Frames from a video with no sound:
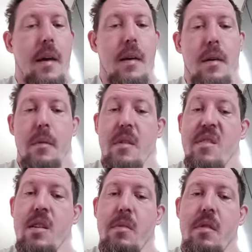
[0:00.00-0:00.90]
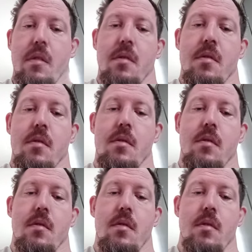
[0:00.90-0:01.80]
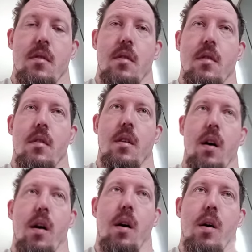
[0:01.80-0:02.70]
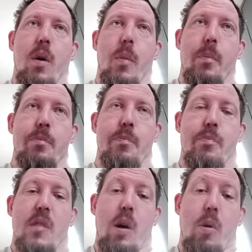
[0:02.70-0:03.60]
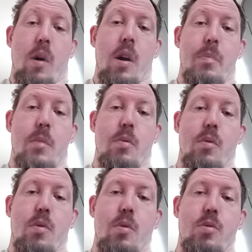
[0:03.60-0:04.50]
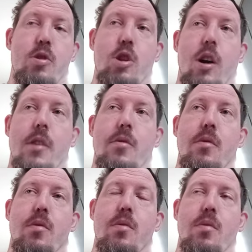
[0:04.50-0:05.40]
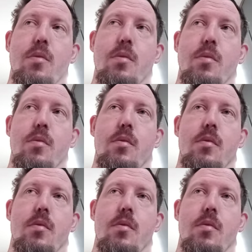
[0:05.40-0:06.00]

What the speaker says: And the thing of it is, a lot of people try to, you